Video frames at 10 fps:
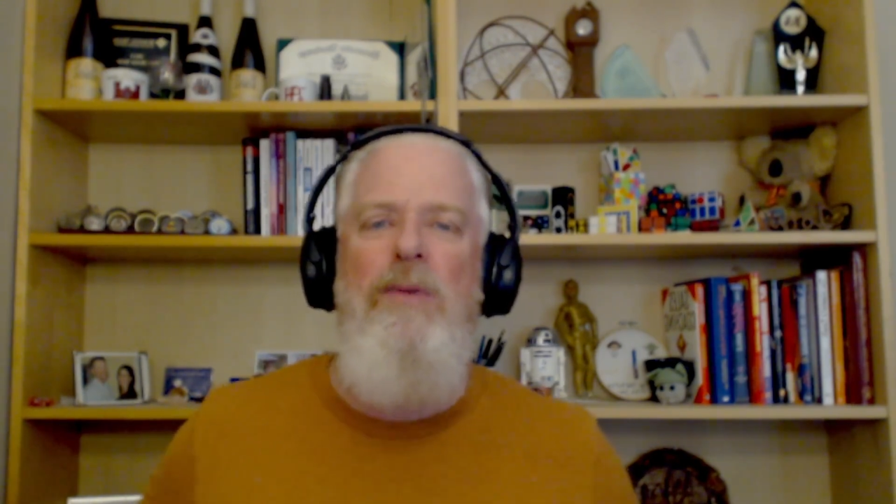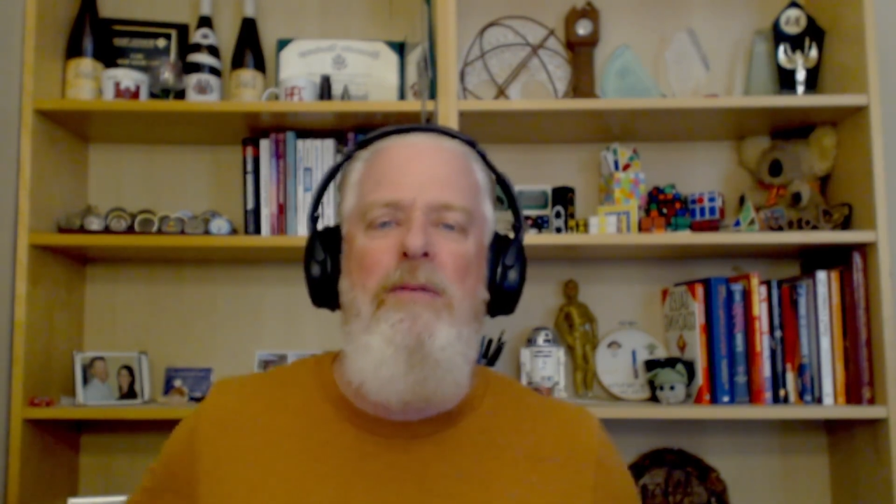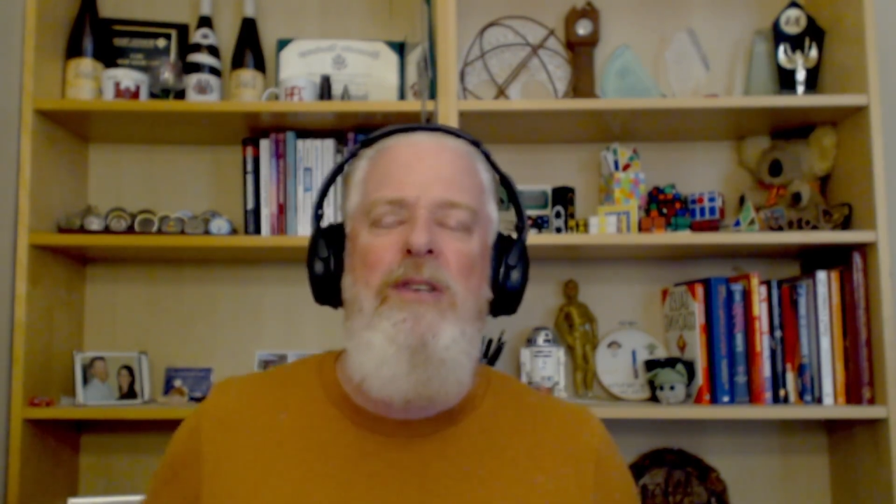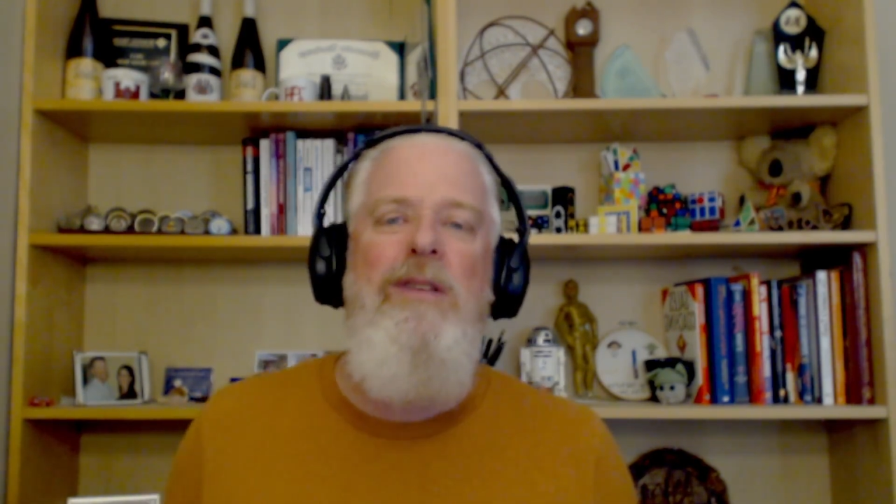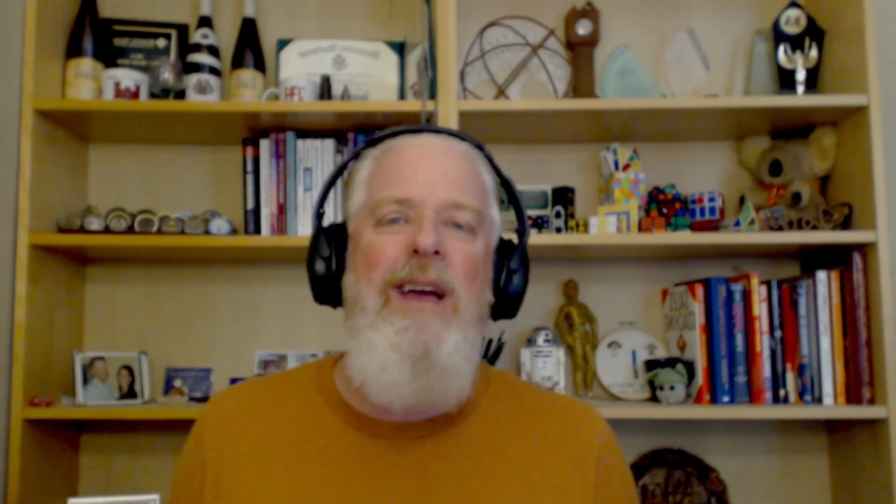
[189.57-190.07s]
What
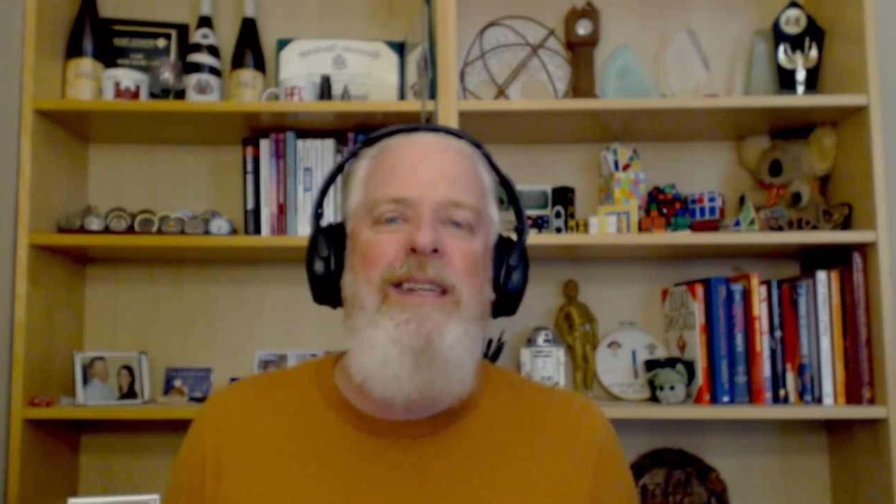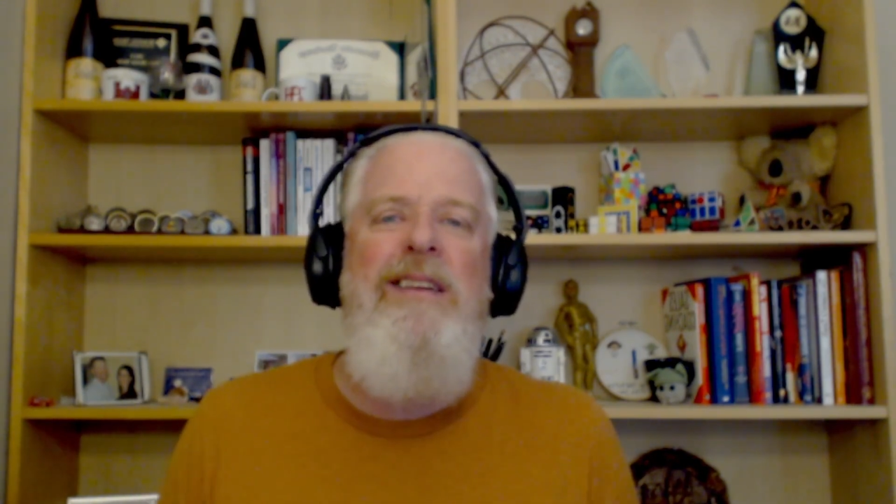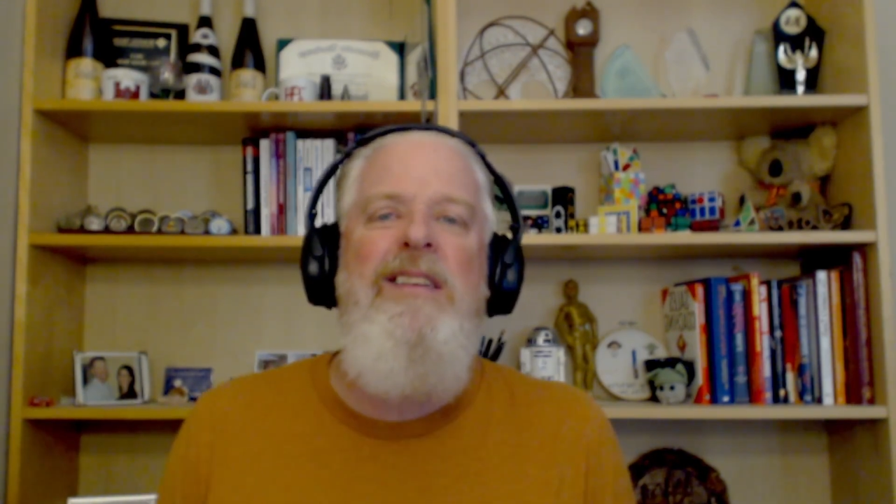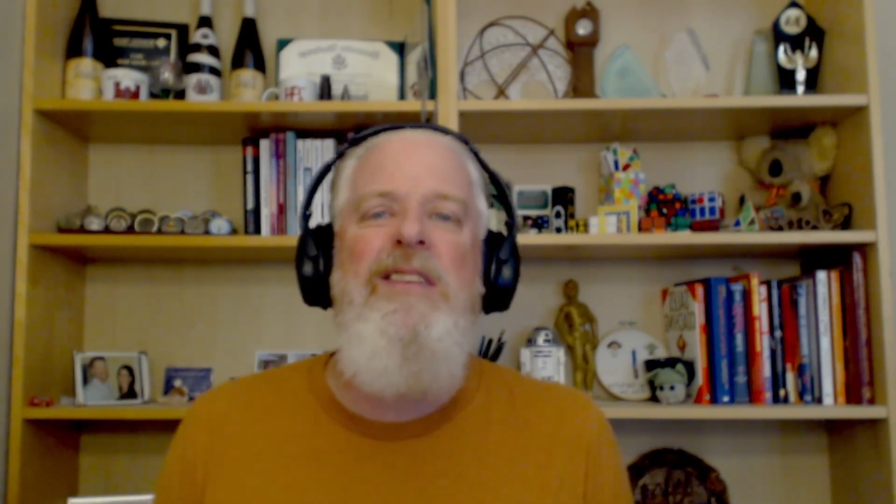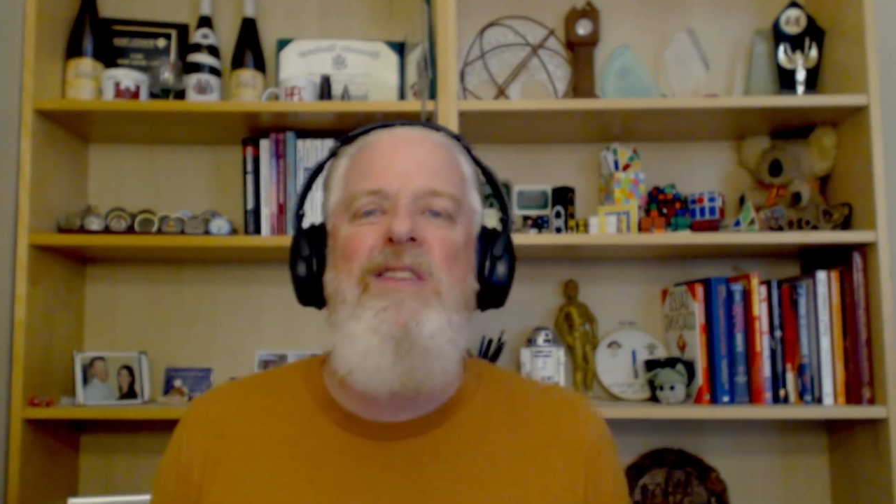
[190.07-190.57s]
would you like to
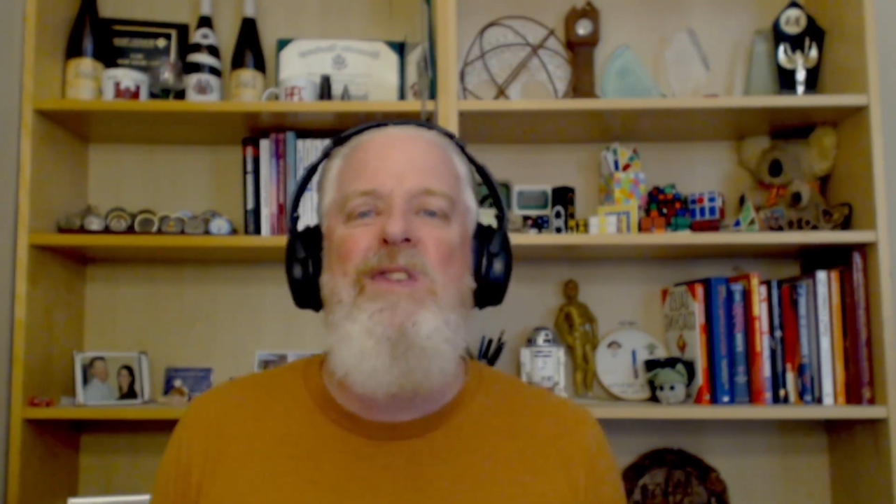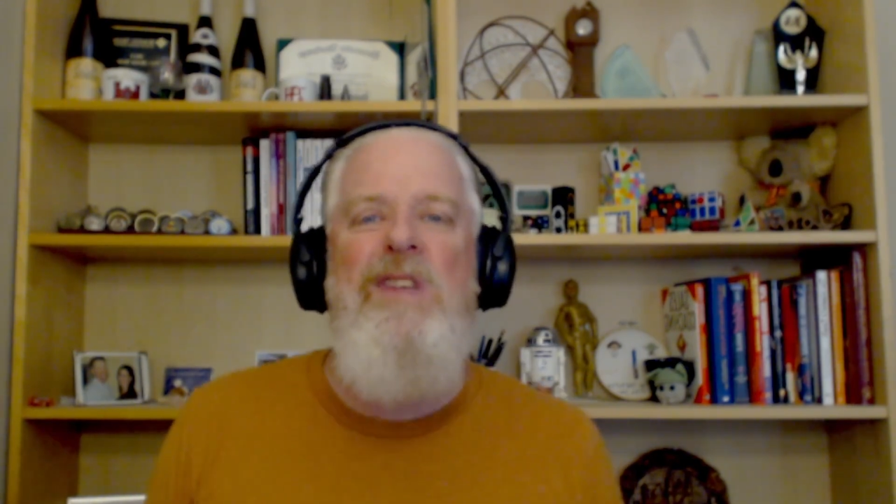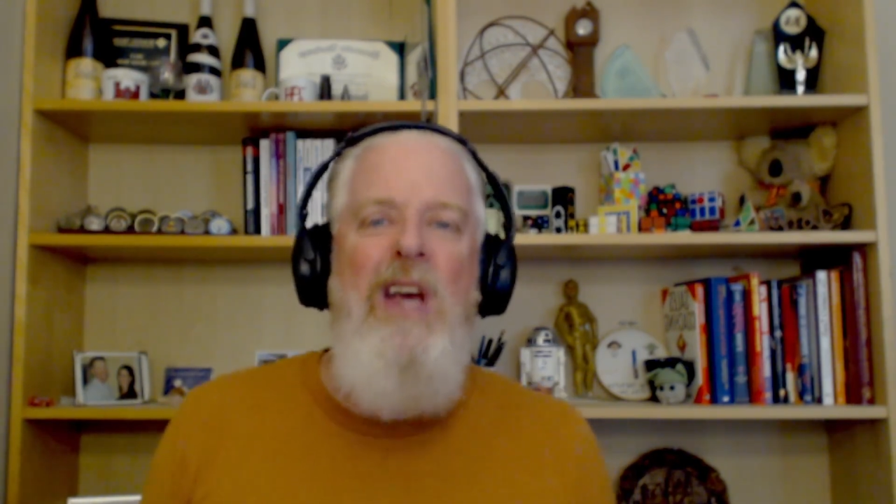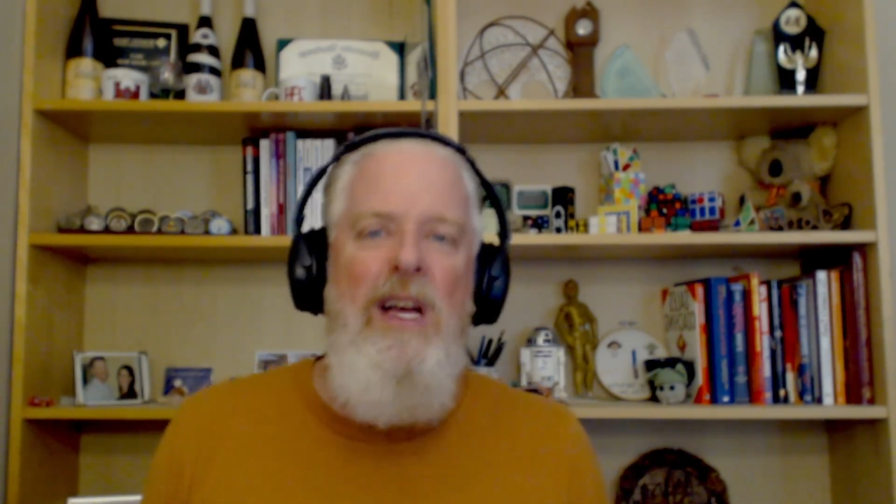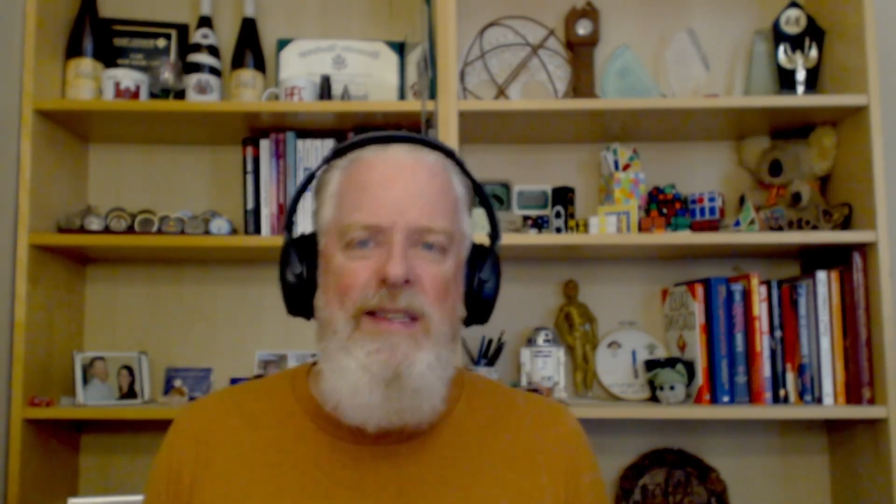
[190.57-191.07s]

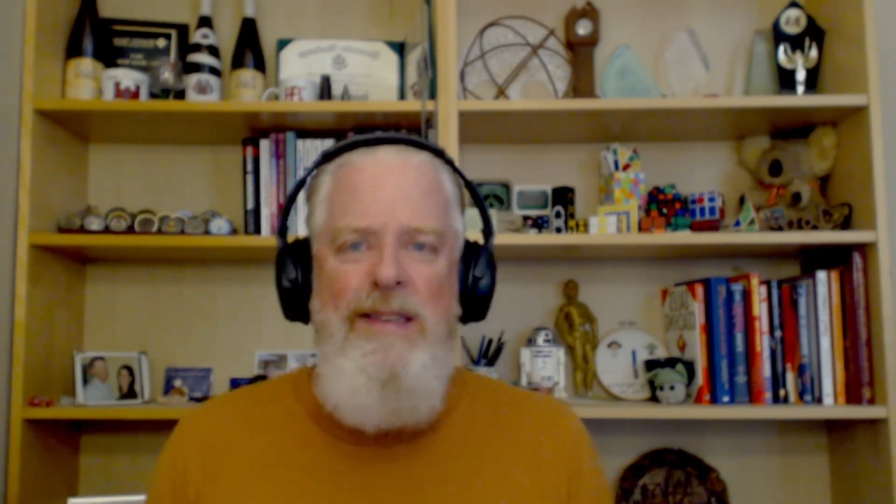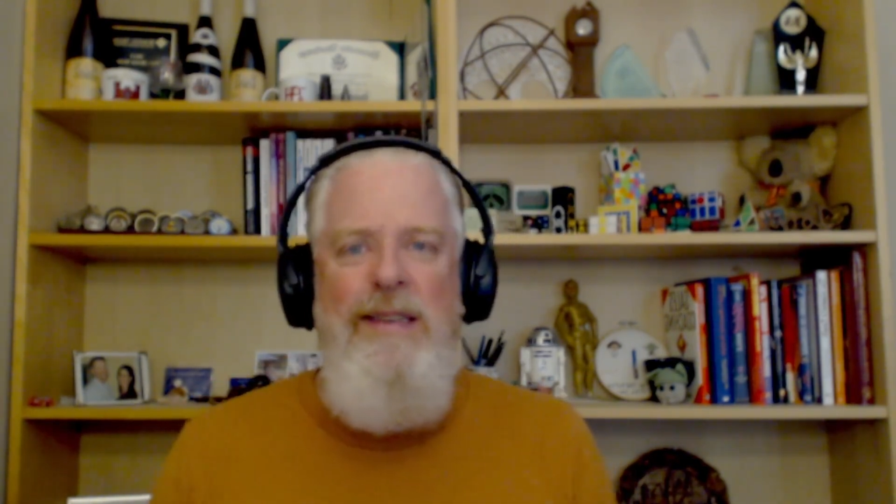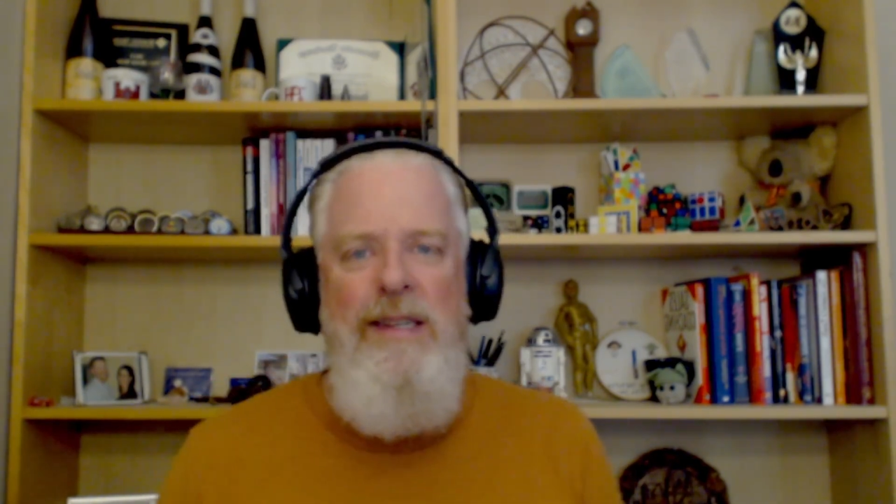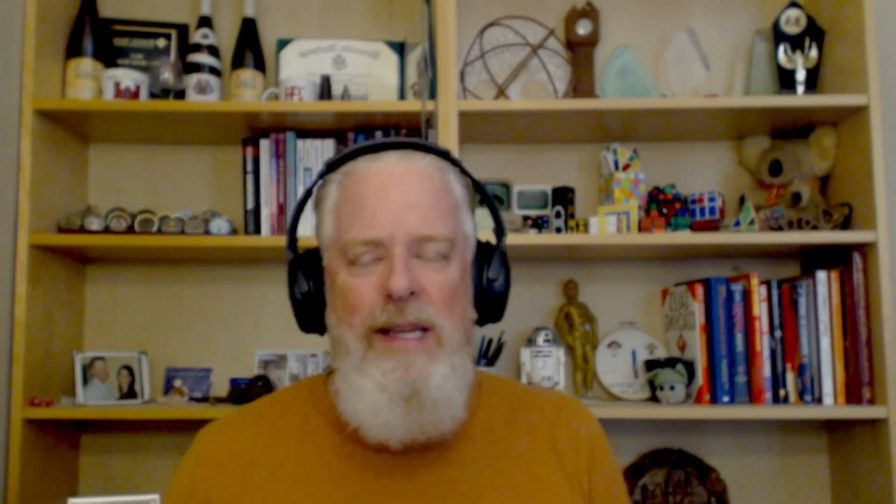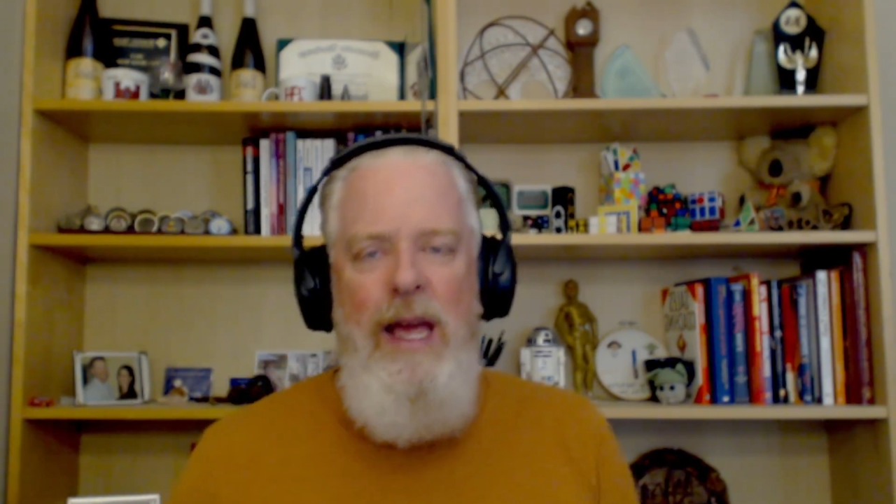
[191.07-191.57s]
discuss
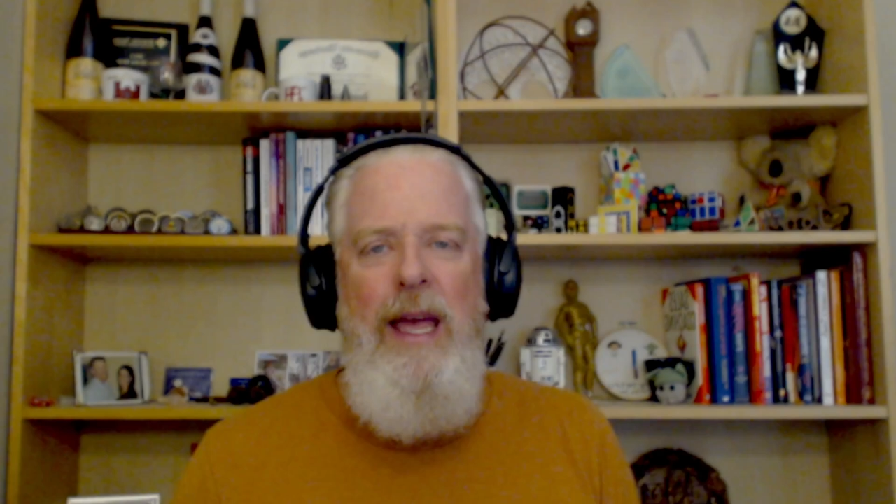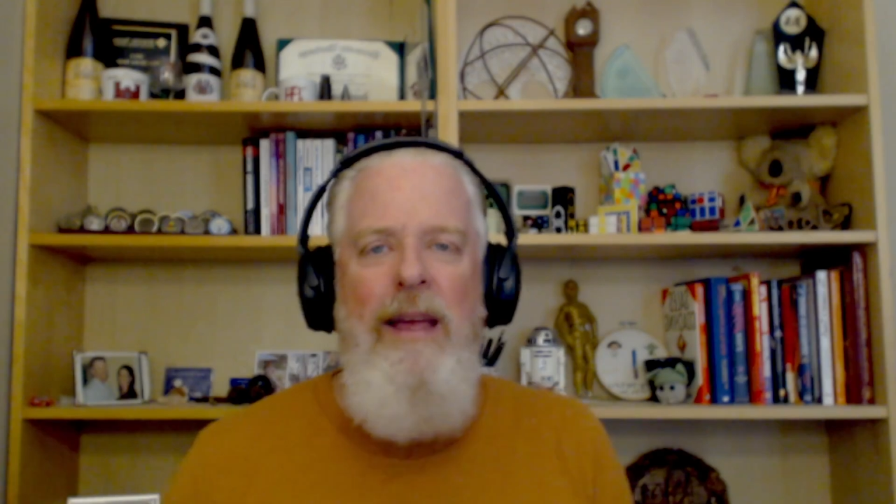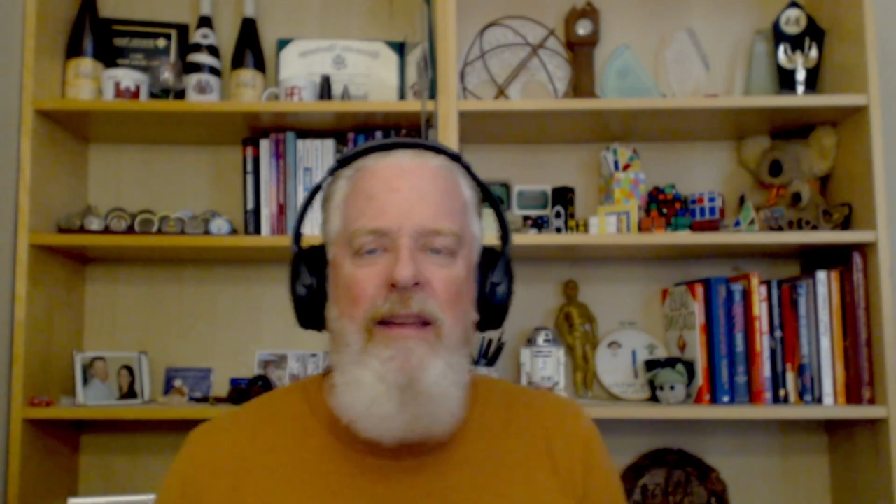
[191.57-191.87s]
today?